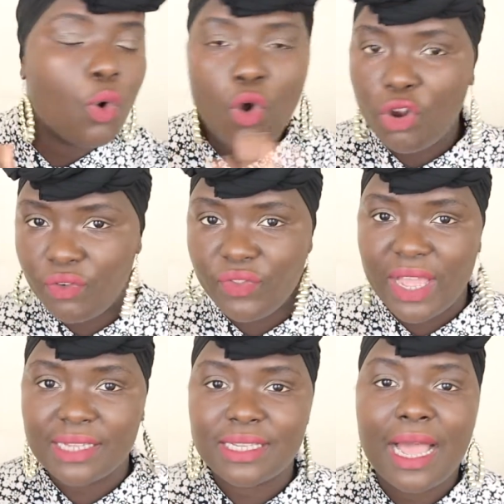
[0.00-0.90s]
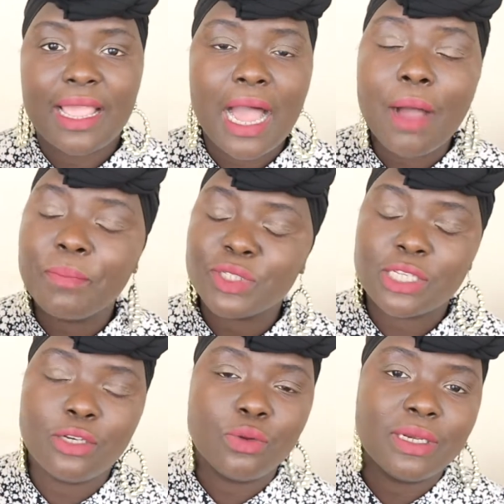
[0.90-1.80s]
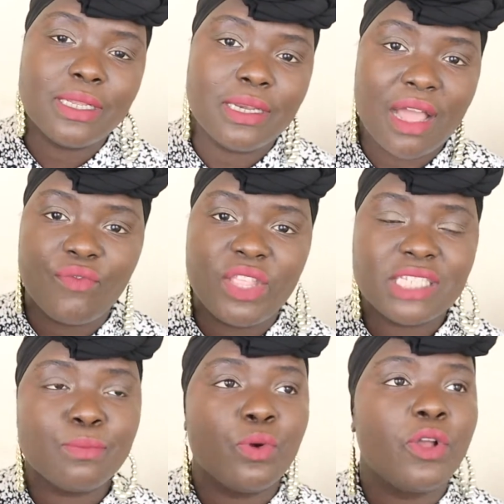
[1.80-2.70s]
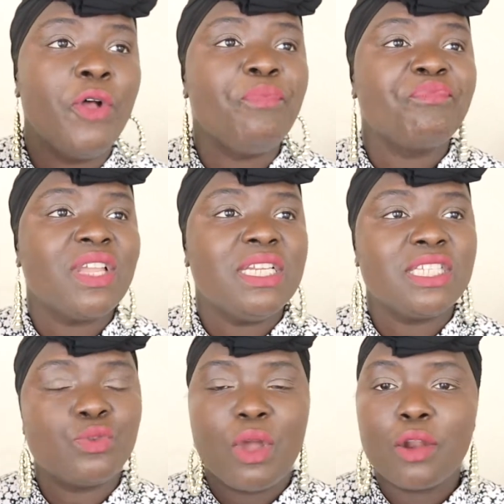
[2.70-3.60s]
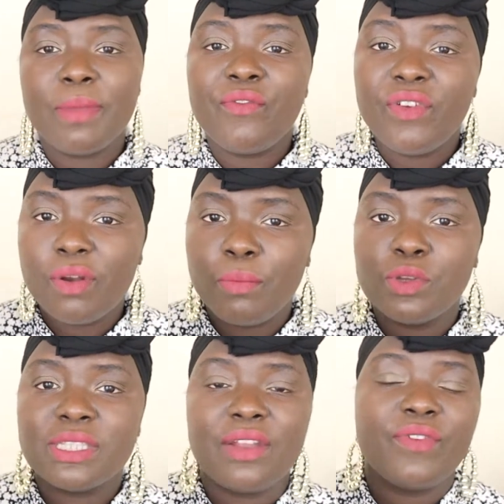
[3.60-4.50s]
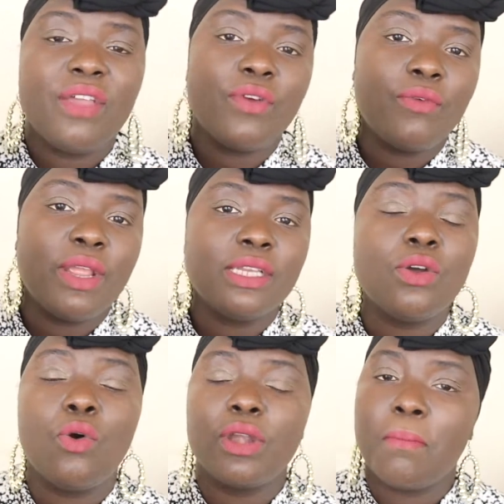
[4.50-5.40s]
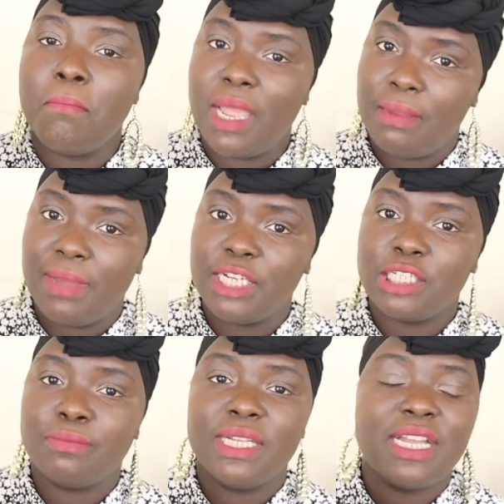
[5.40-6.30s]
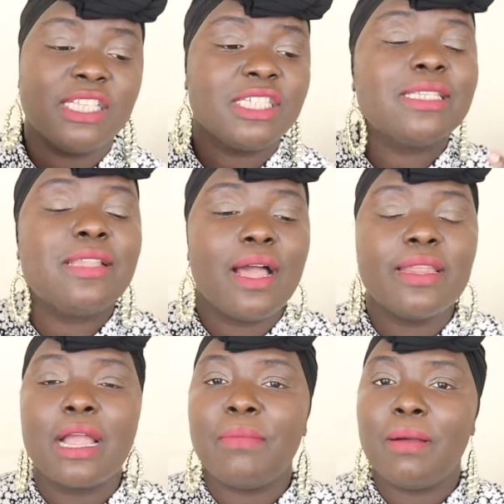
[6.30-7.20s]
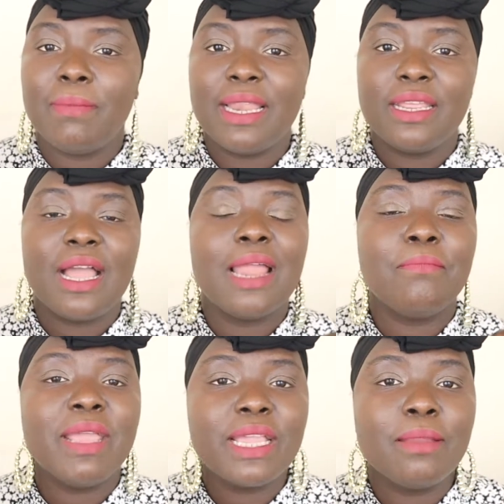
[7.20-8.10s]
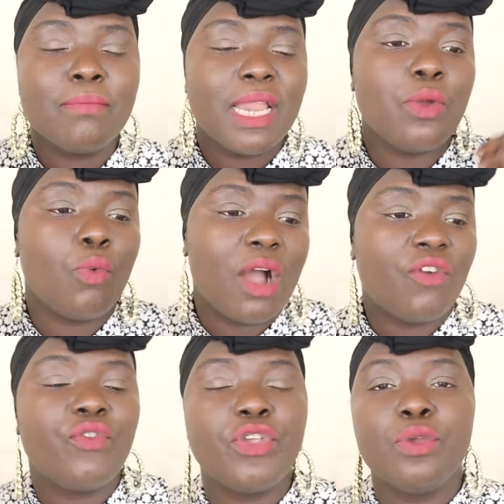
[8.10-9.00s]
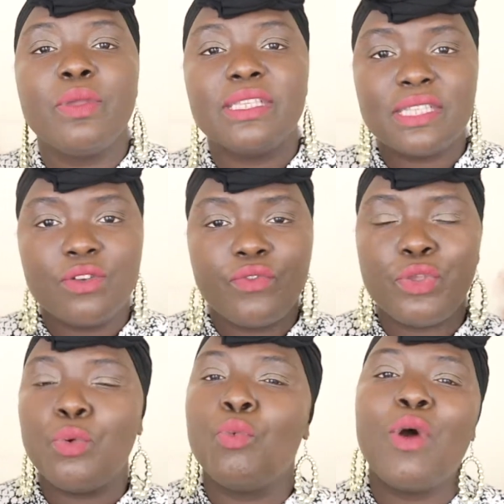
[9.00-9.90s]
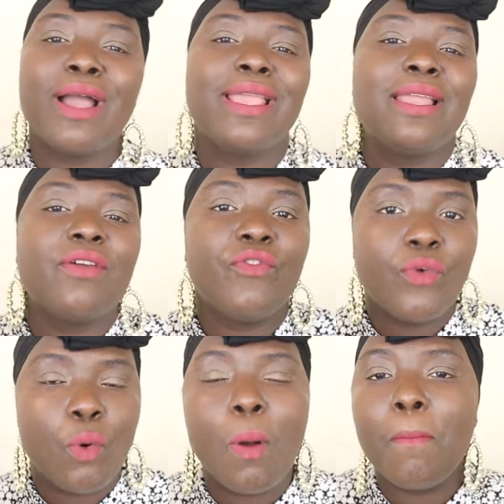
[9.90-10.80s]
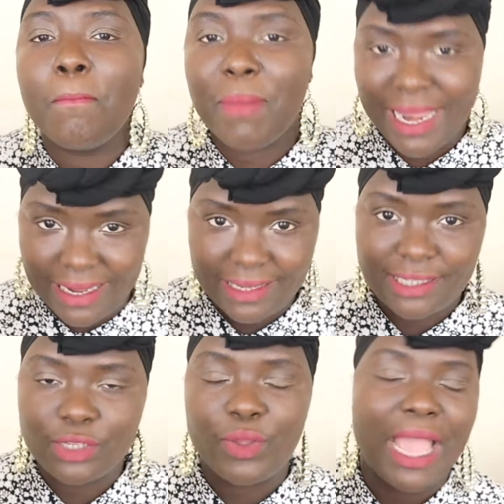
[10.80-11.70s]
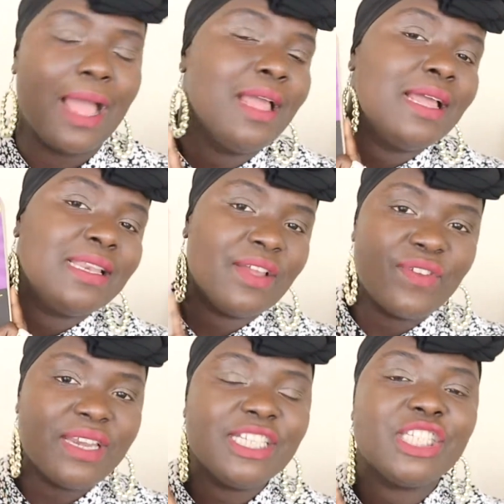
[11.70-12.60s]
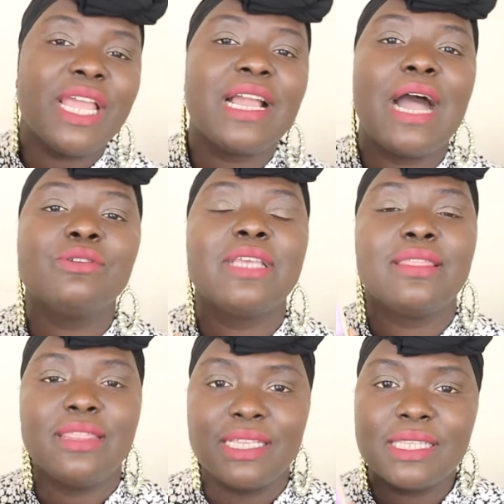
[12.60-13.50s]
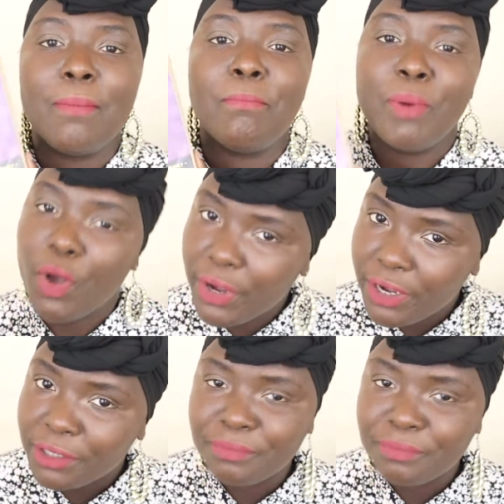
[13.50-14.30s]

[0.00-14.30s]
all of that. I absolutely love this book. This is one of my favorite books that I've ever read on money management and just learning about money and making money work for you instead of you working for money. So yeah, definitely check out this book.